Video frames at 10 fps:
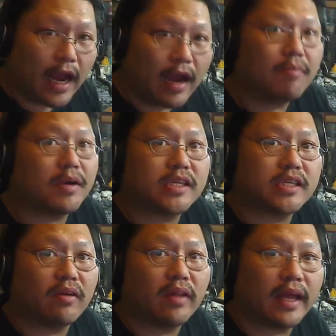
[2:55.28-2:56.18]
airbrush
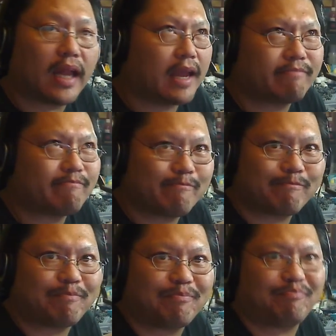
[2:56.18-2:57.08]
is only like,
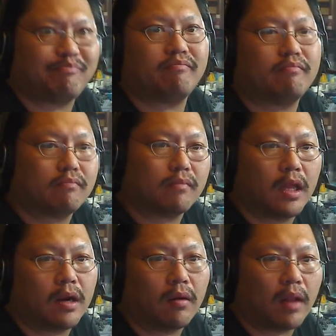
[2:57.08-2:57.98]

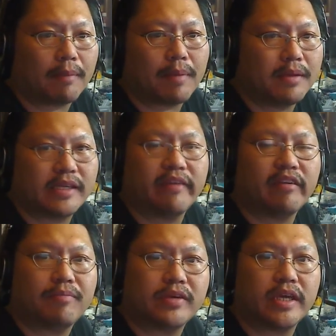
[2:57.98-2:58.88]
like maybe
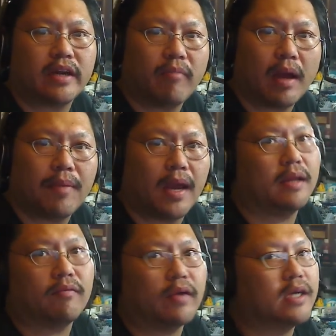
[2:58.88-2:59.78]
70% of my
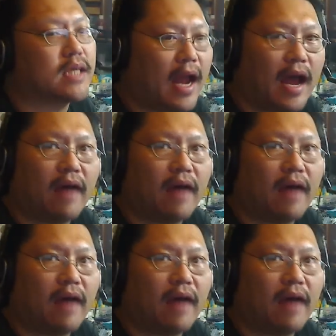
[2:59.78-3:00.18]
painting. The rest I